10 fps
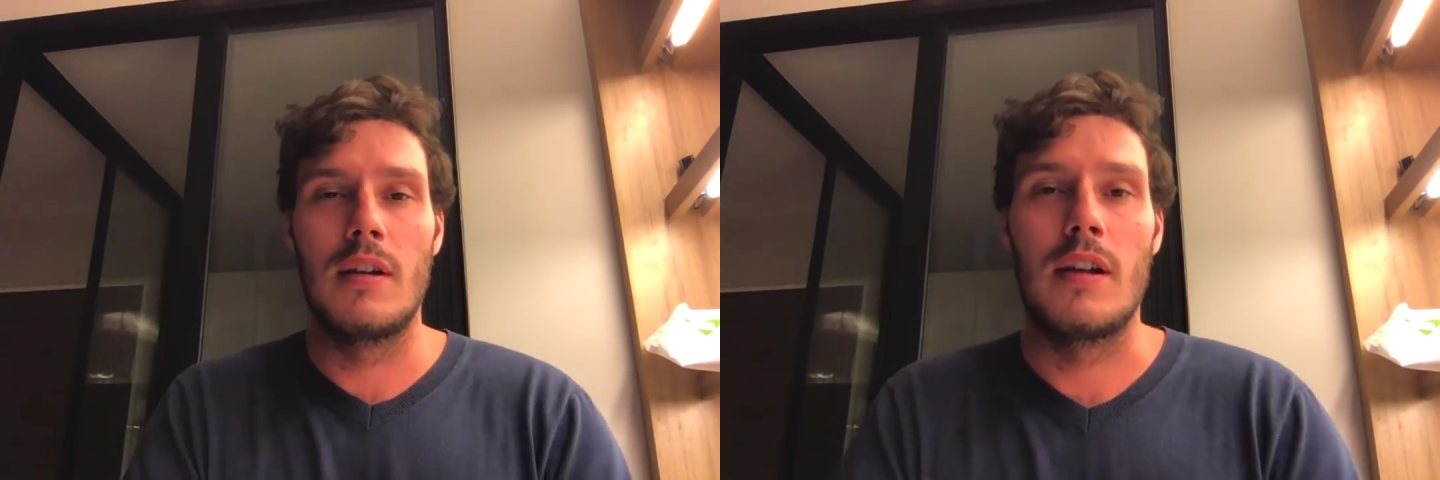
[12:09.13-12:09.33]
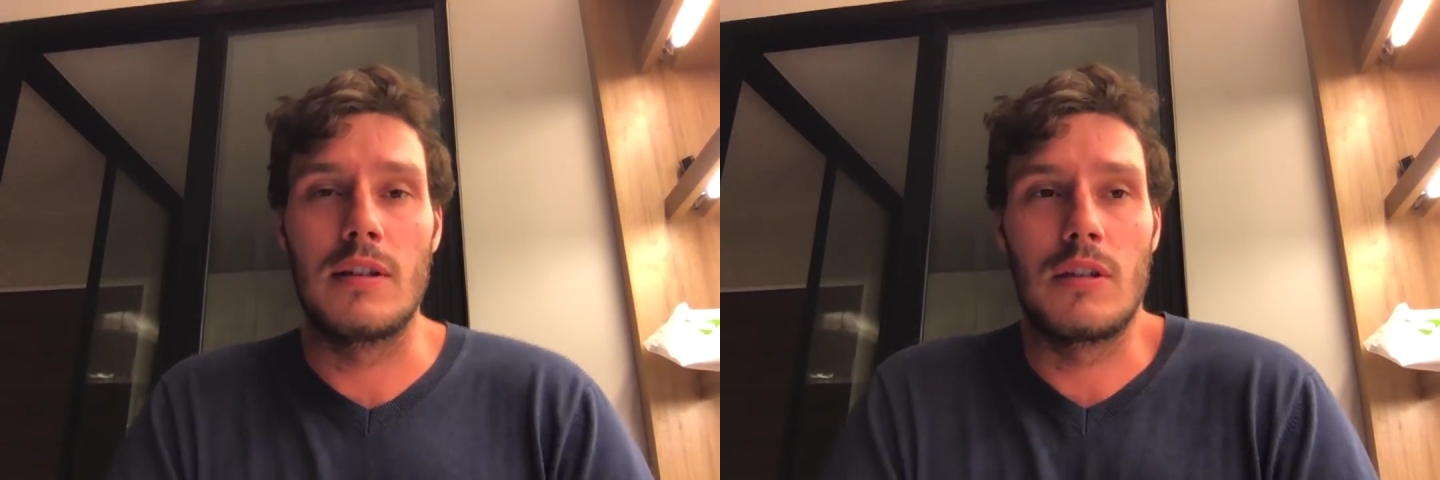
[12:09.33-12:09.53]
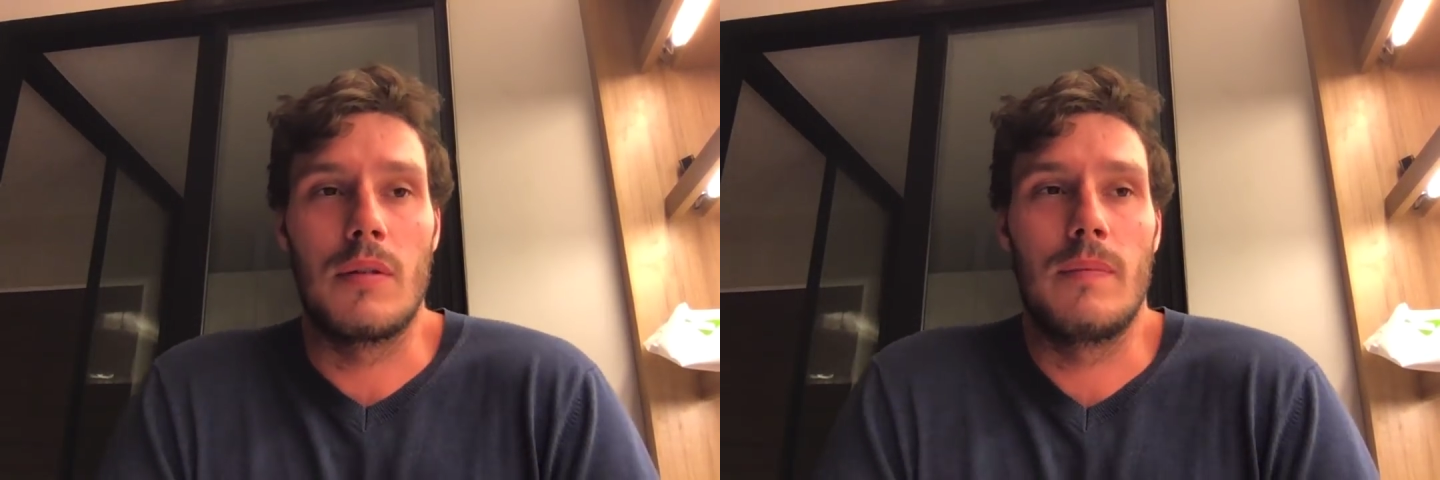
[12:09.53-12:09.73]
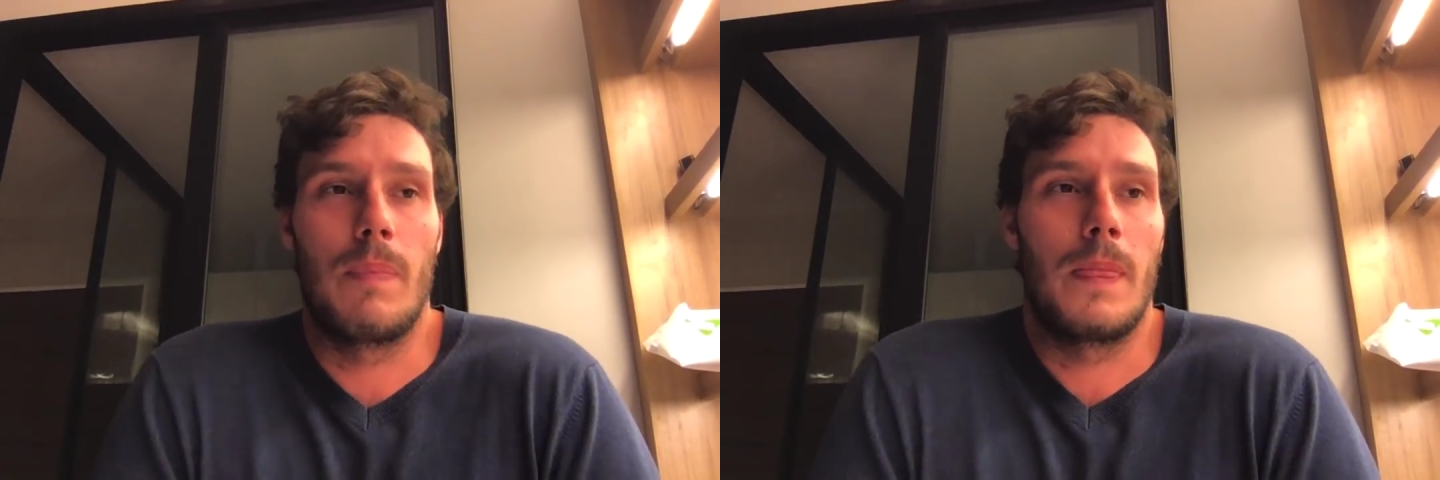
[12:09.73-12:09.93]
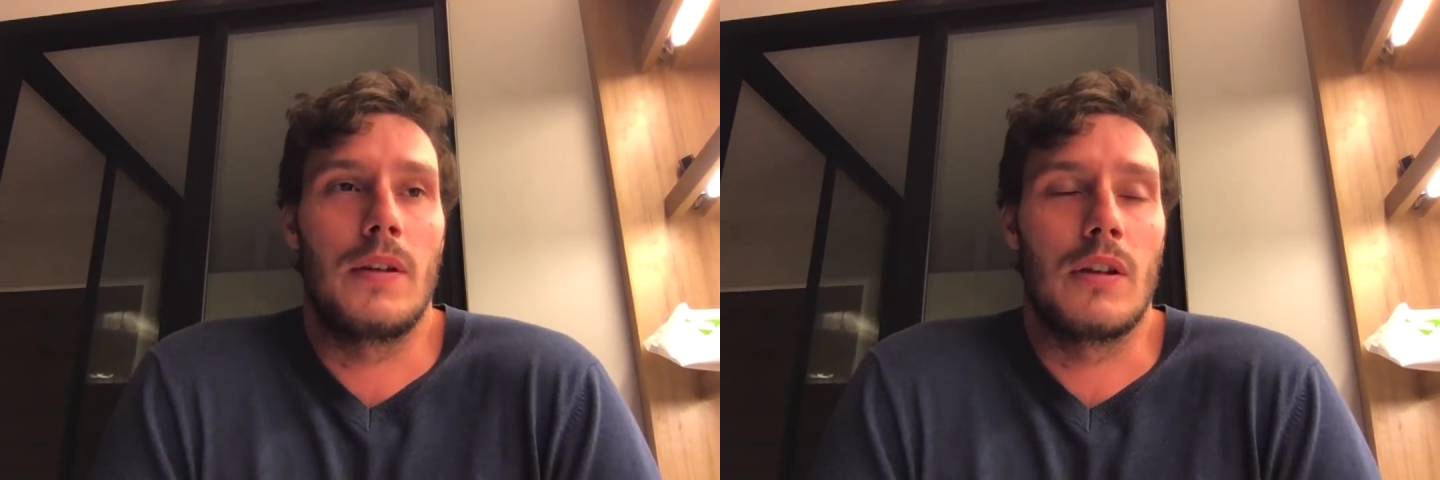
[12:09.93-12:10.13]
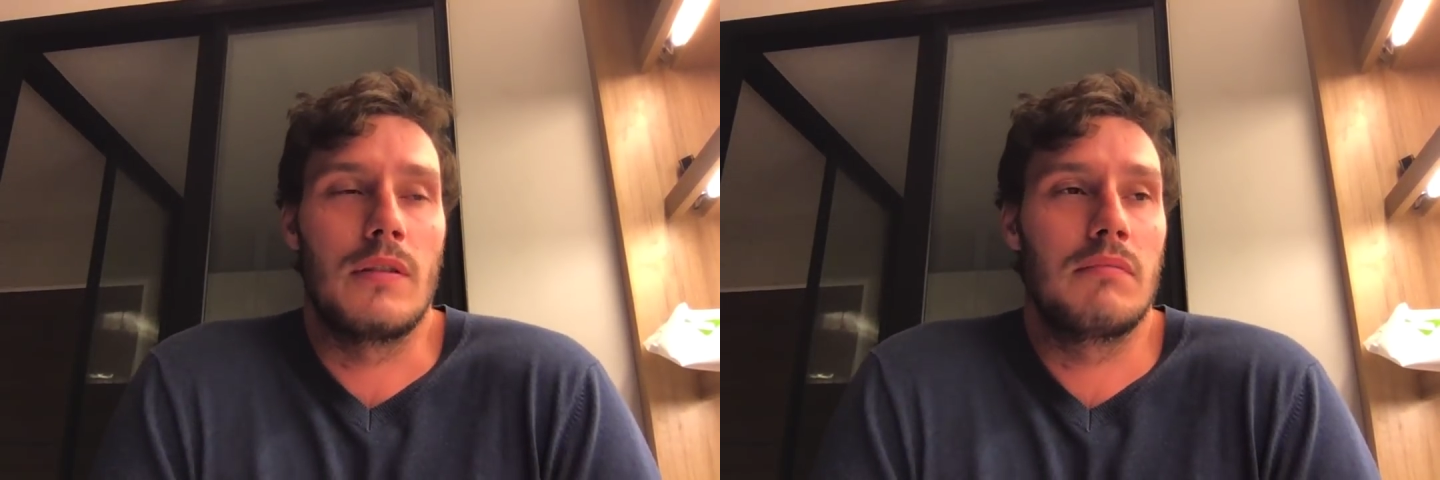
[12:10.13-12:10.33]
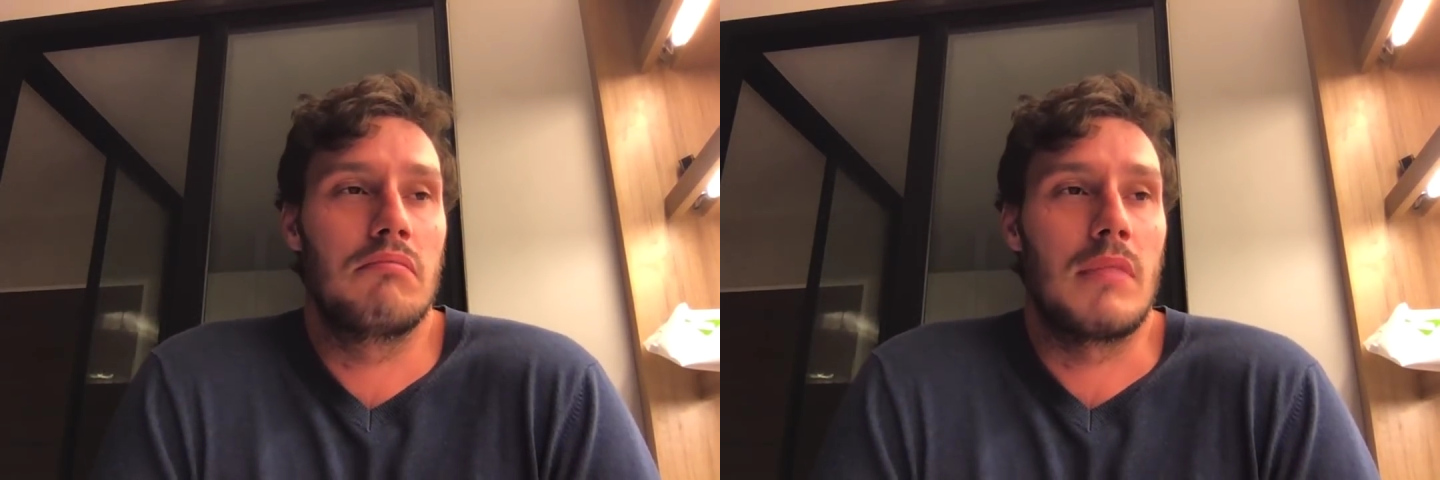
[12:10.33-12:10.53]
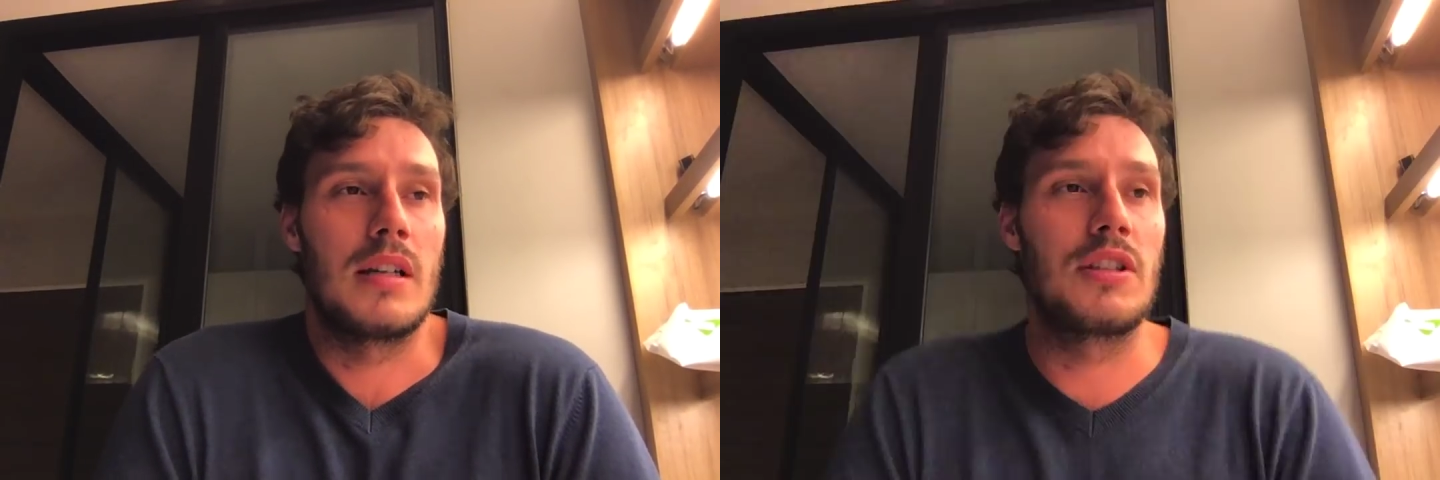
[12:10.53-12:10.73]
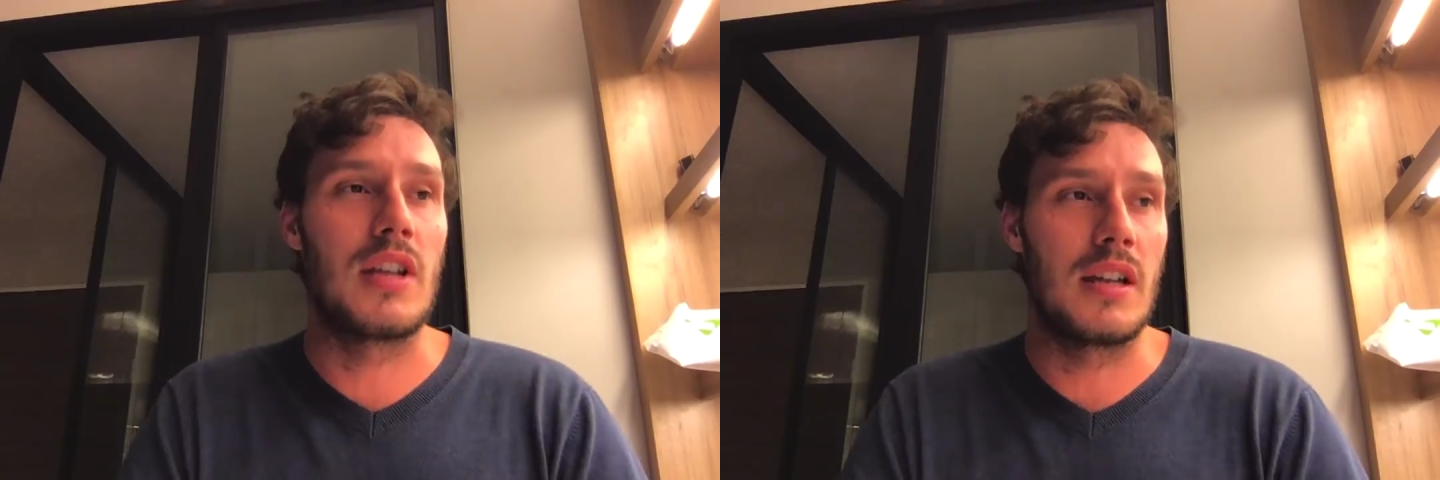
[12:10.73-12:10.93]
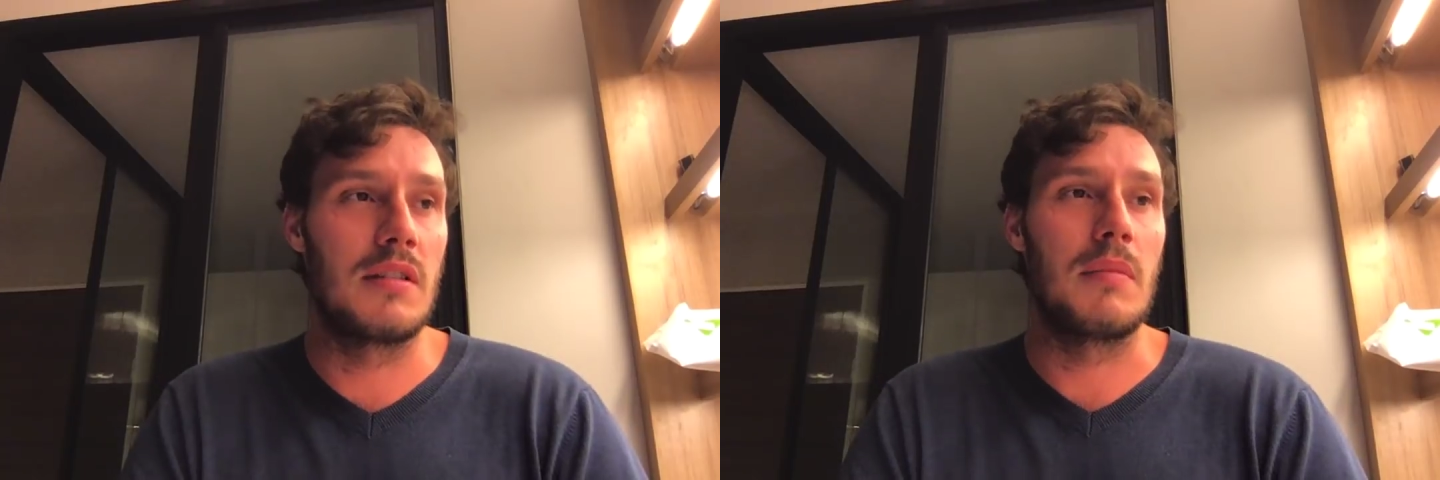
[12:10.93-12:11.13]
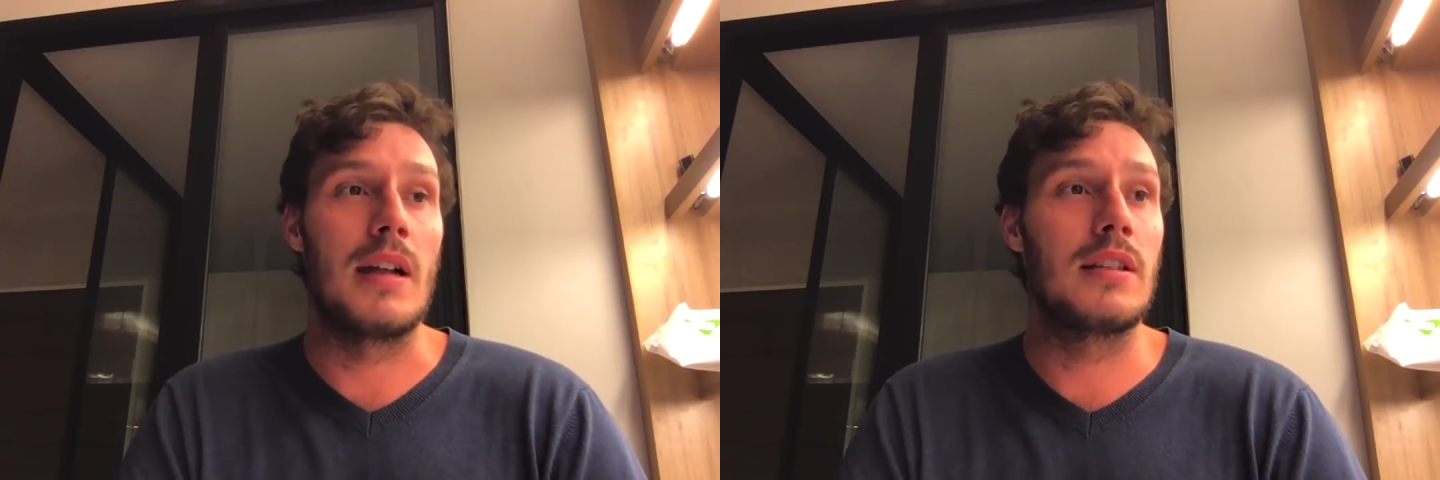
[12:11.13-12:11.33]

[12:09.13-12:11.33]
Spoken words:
And so, I